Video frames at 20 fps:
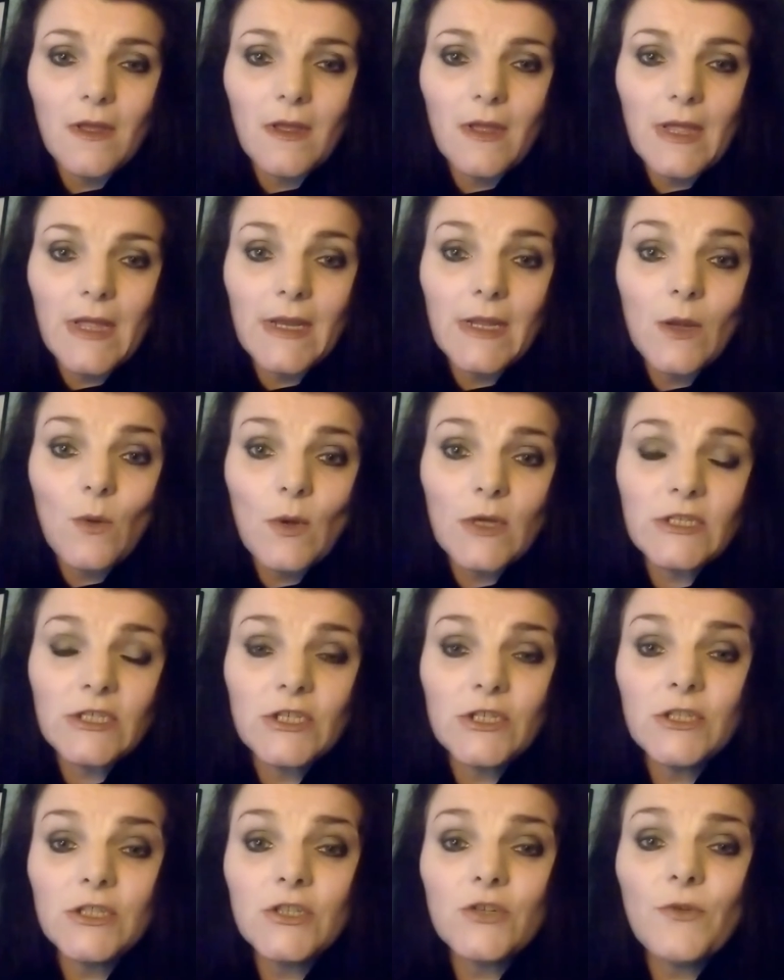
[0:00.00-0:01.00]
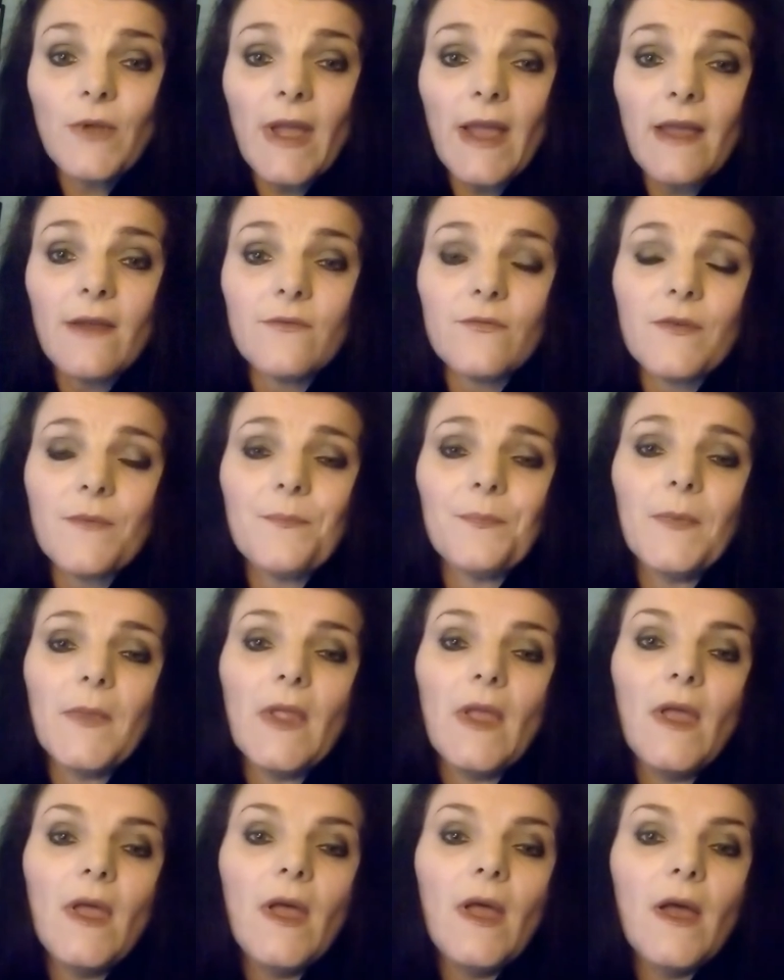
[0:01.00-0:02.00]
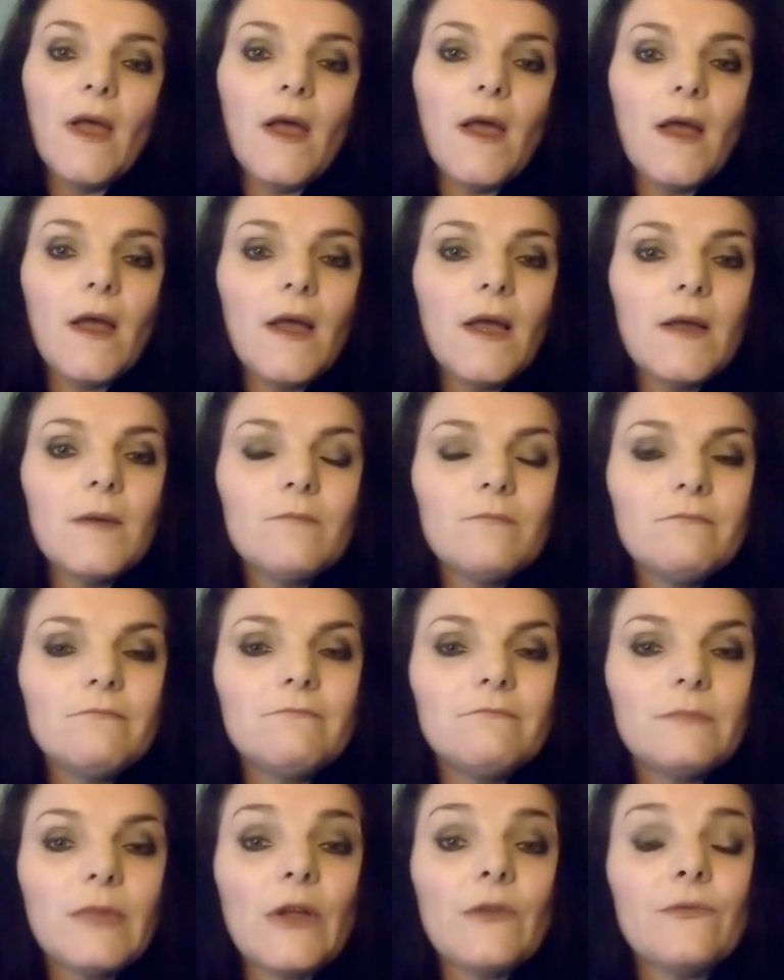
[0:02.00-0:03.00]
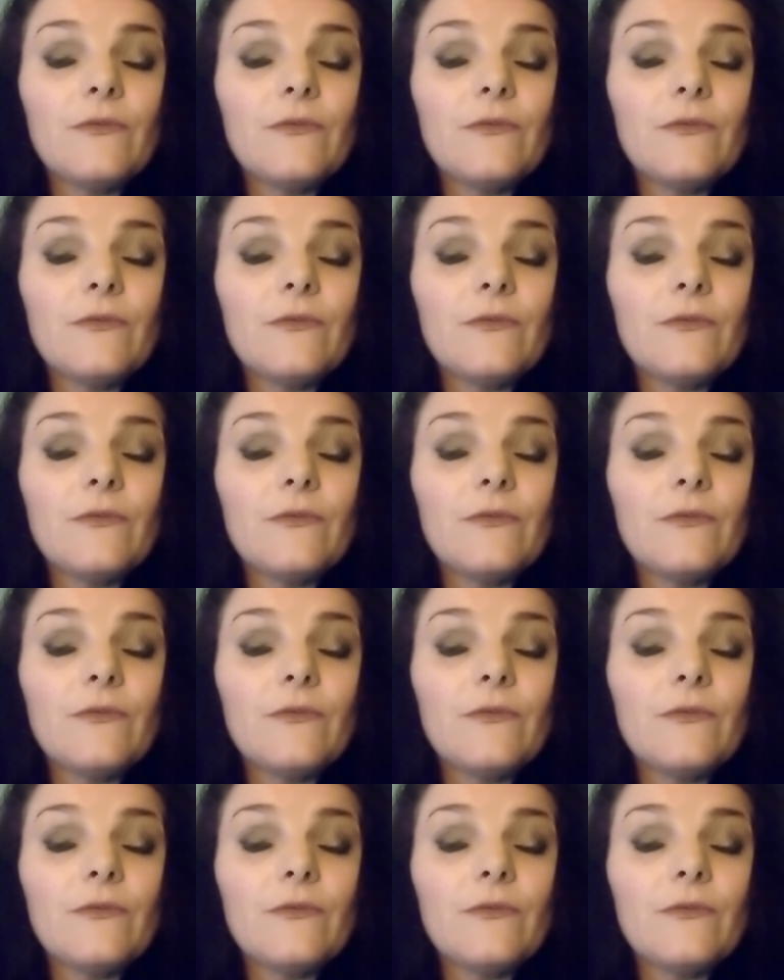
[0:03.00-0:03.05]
any questions you have. But